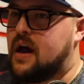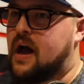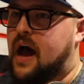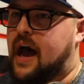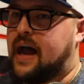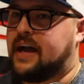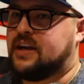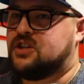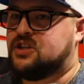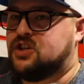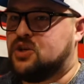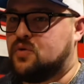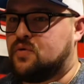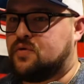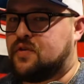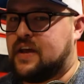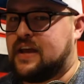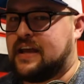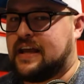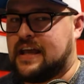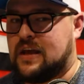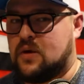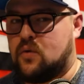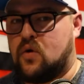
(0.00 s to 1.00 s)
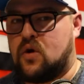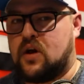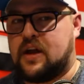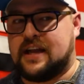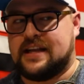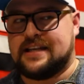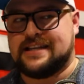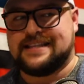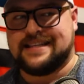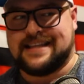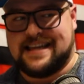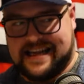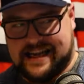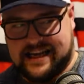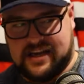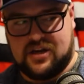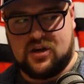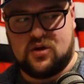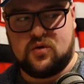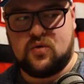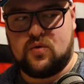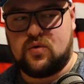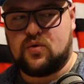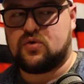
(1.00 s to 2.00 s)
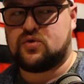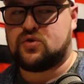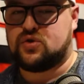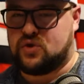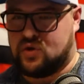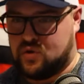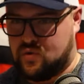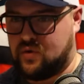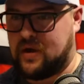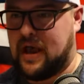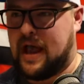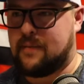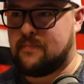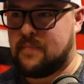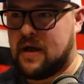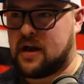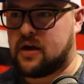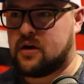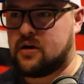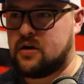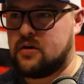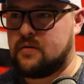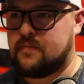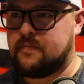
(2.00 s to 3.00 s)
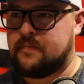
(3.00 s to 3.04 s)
I do think he will continue to get better.